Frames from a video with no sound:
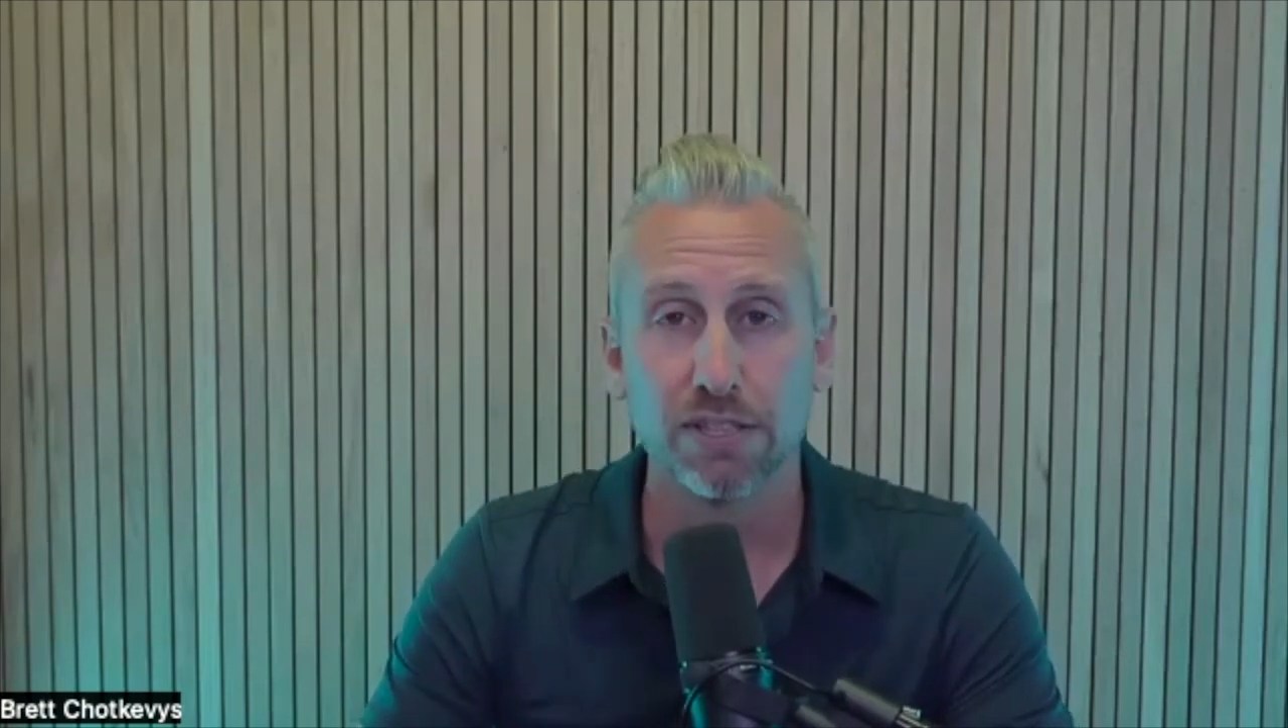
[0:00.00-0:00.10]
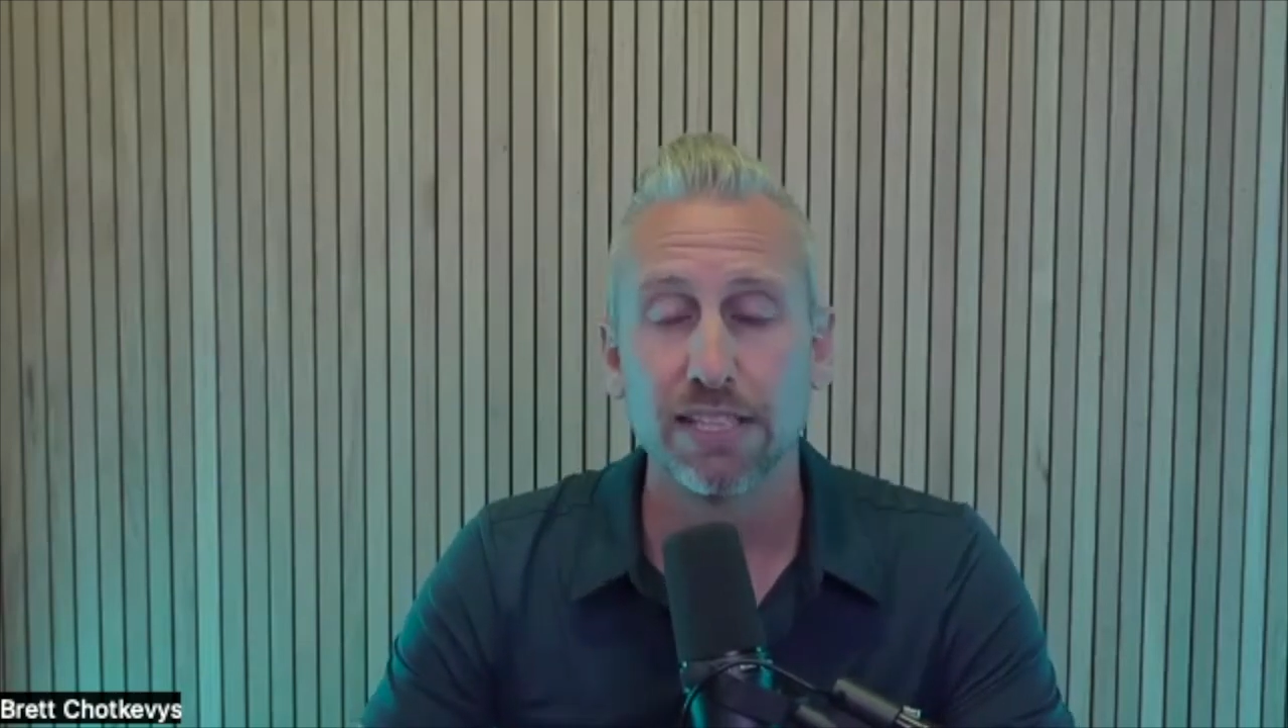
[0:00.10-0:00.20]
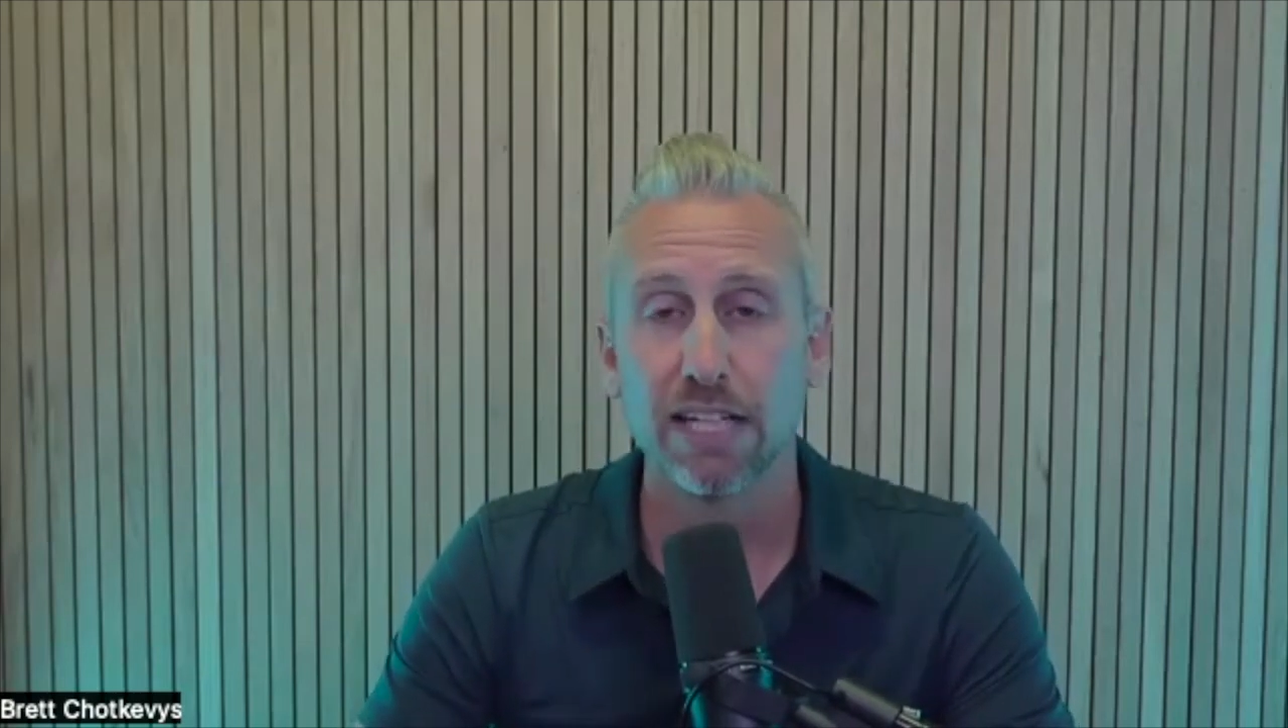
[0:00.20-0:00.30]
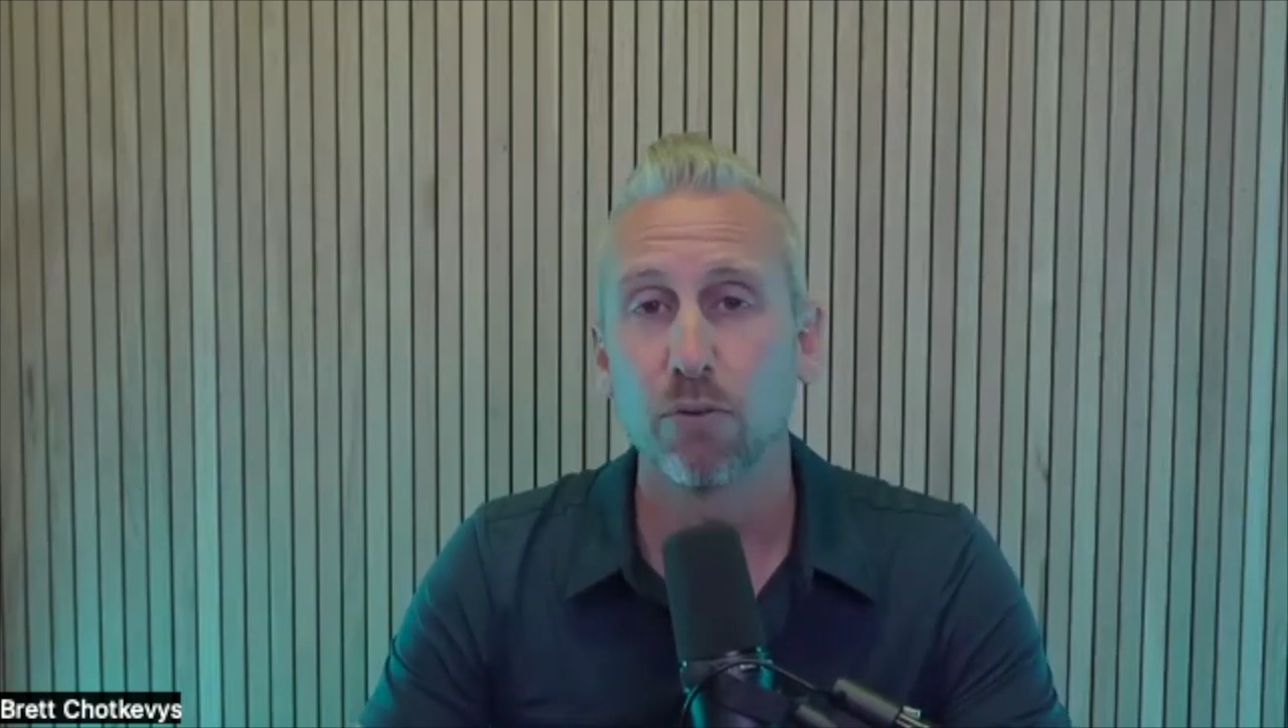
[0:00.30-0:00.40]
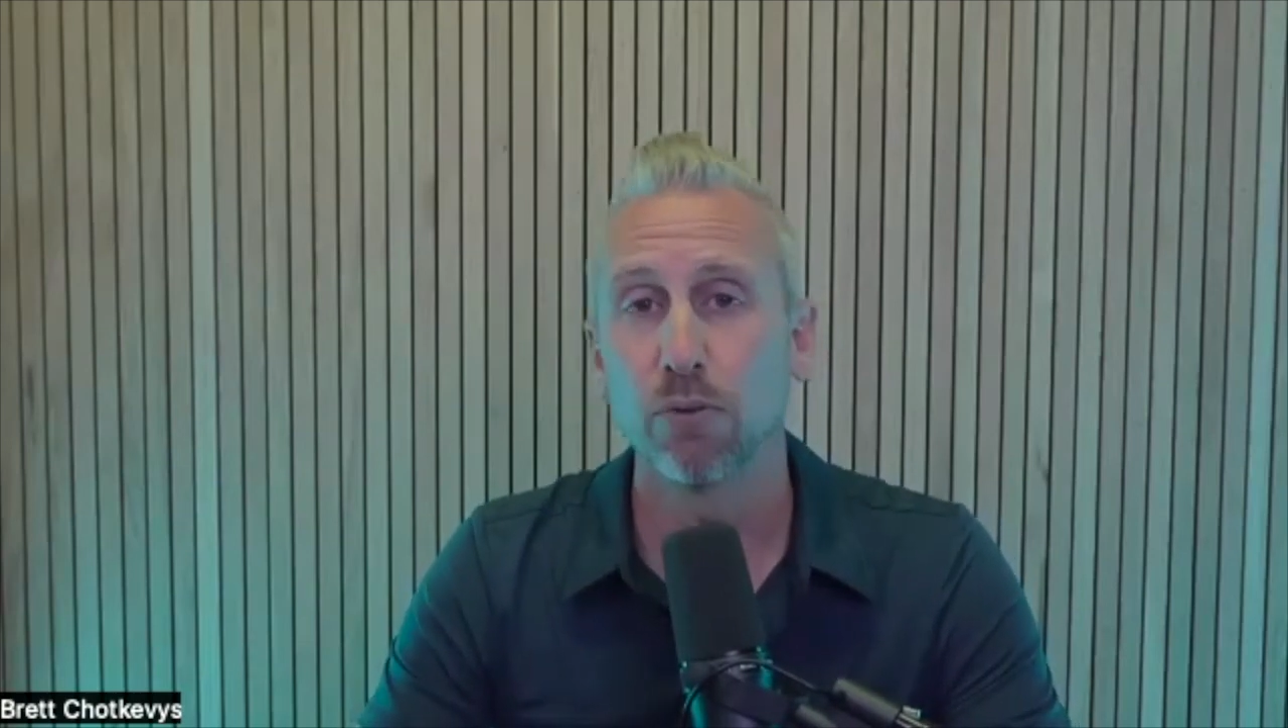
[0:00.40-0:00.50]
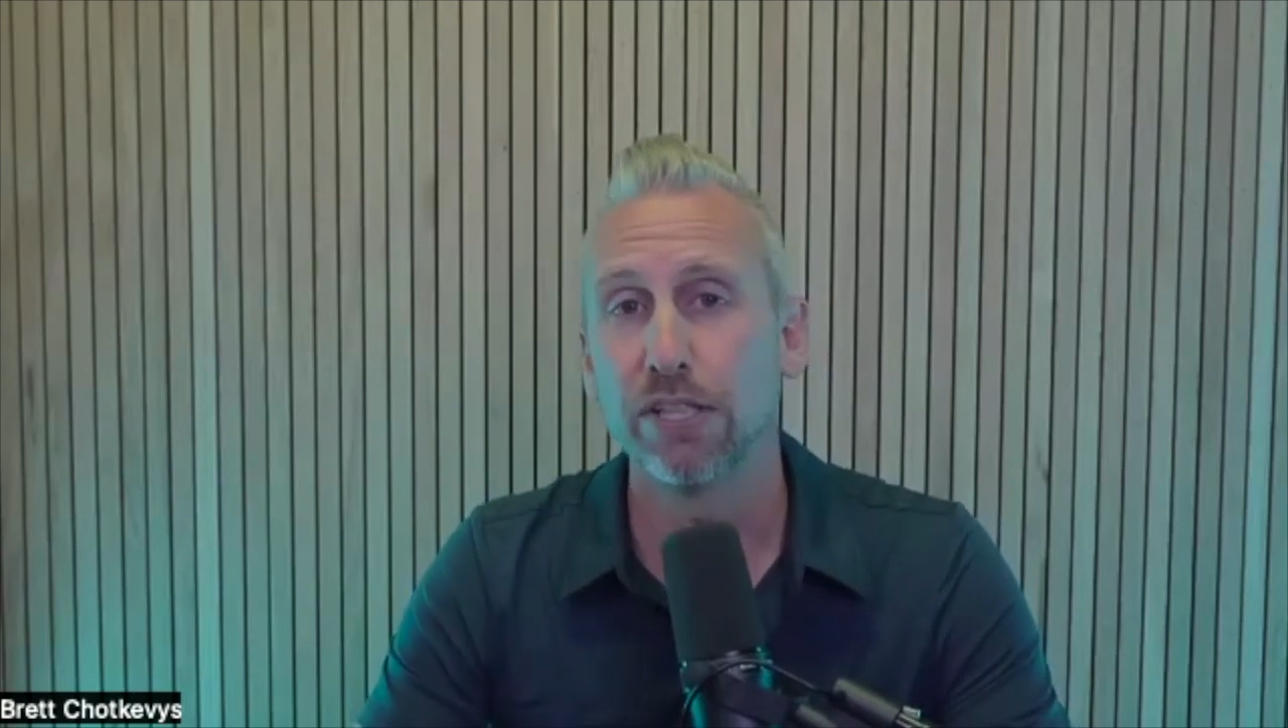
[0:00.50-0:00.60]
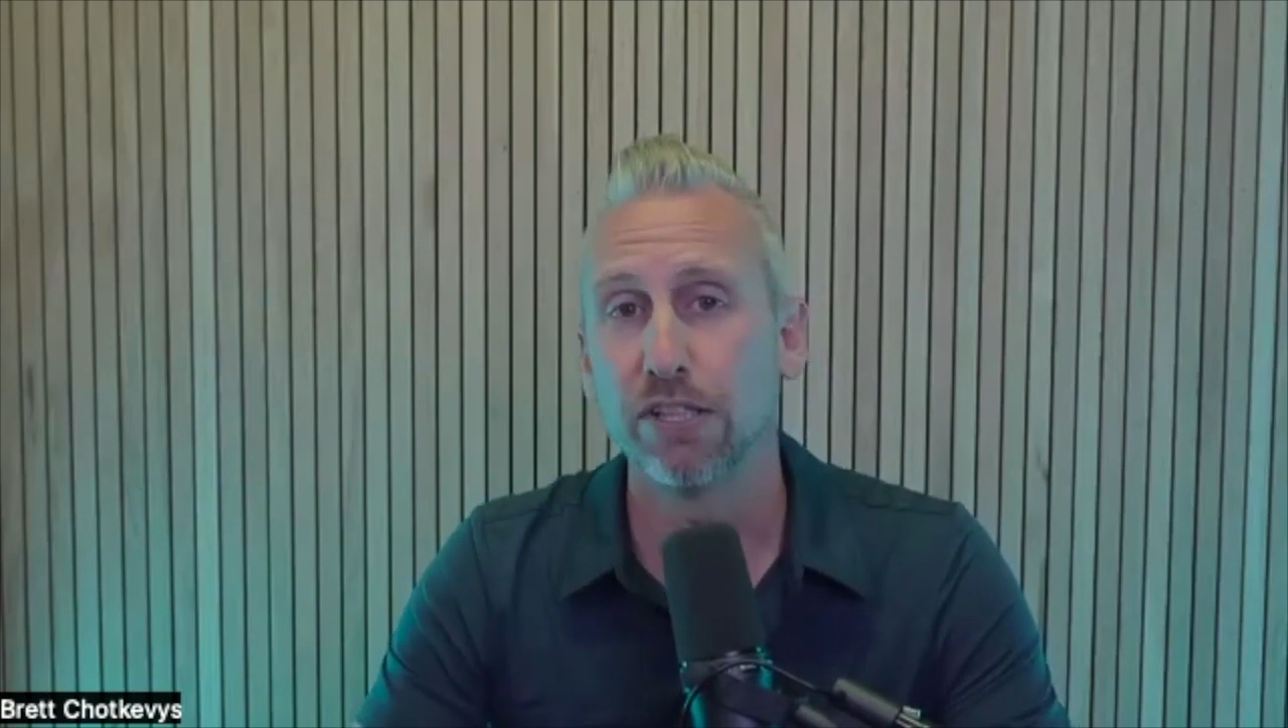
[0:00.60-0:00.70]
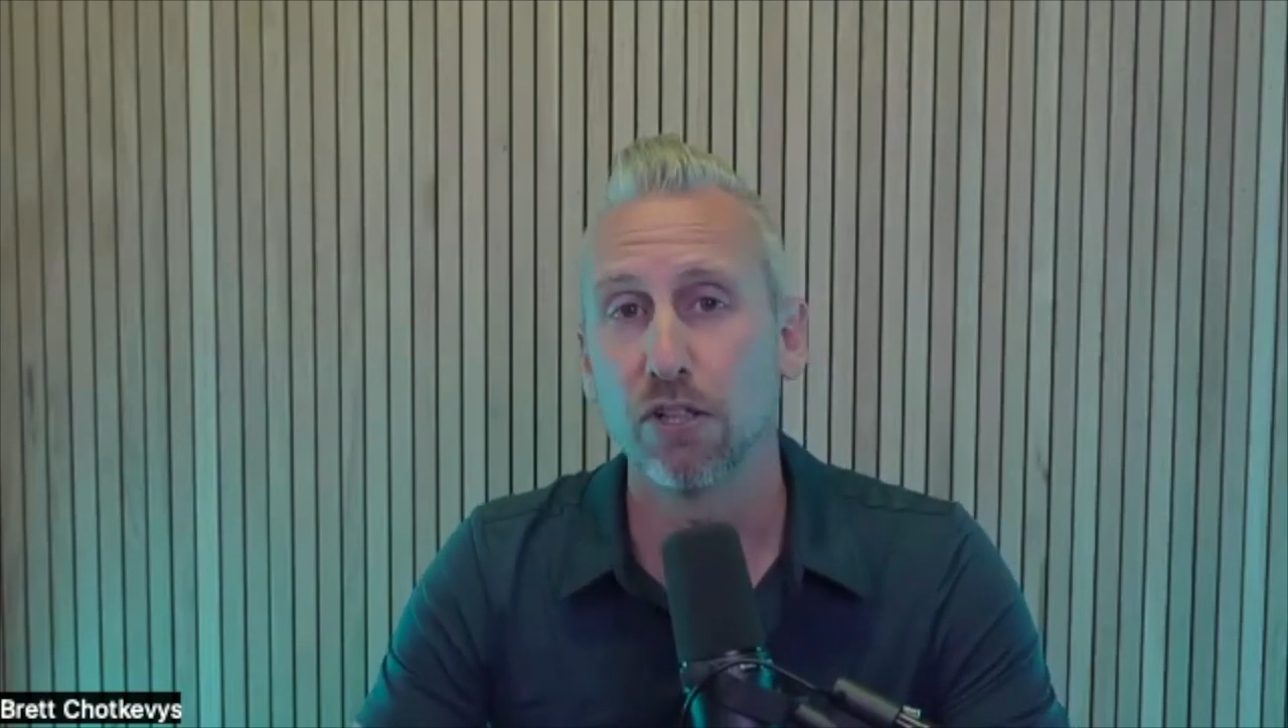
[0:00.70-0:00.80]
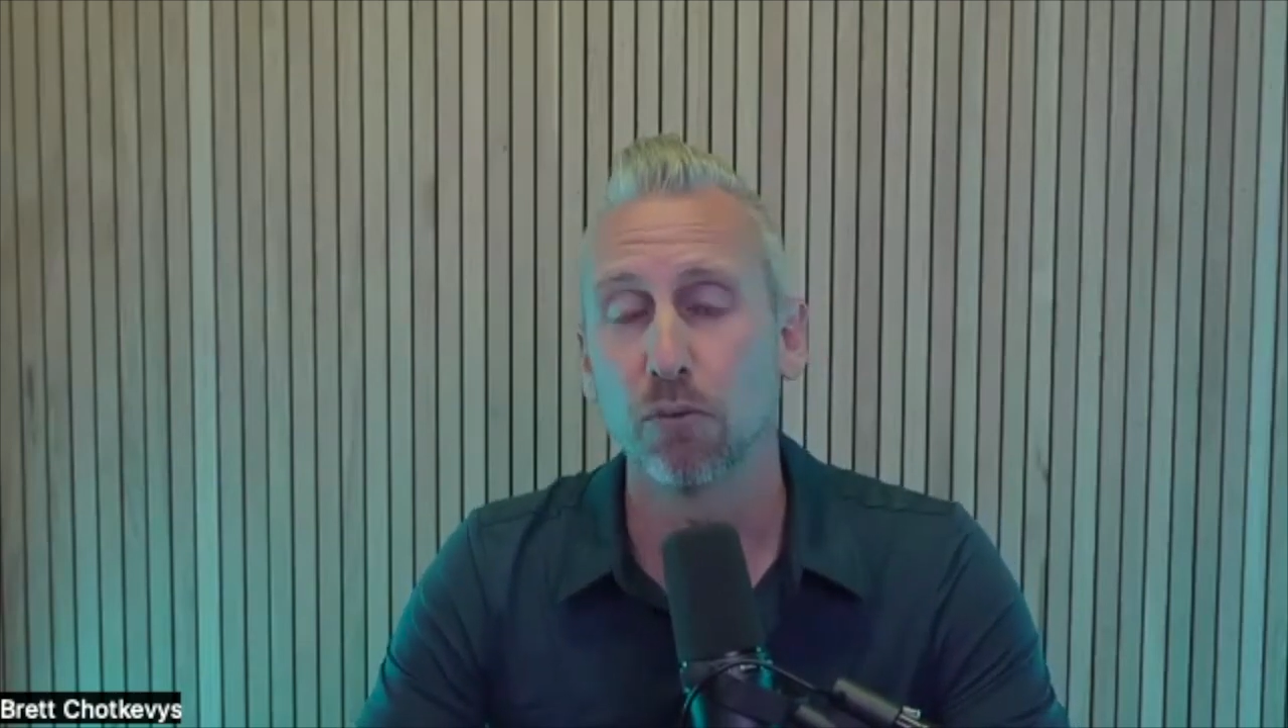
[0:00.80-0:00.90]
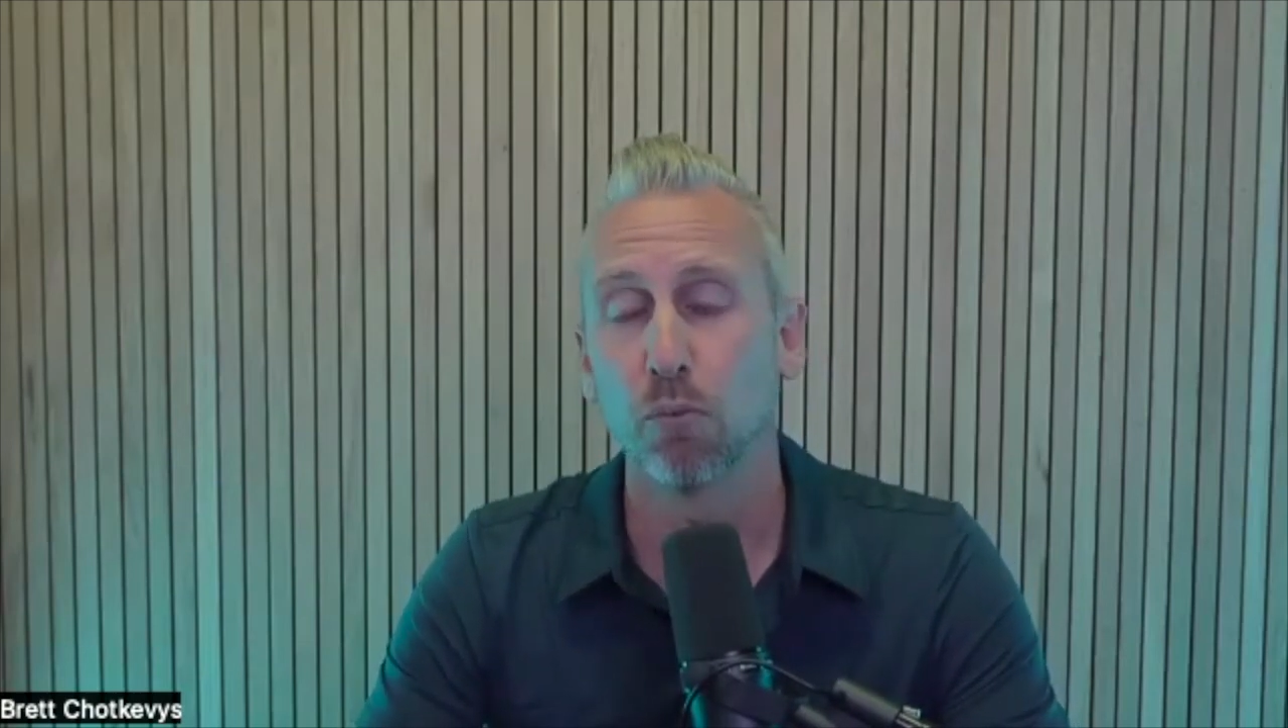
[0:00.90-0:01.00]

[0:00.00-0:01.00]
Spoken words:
several year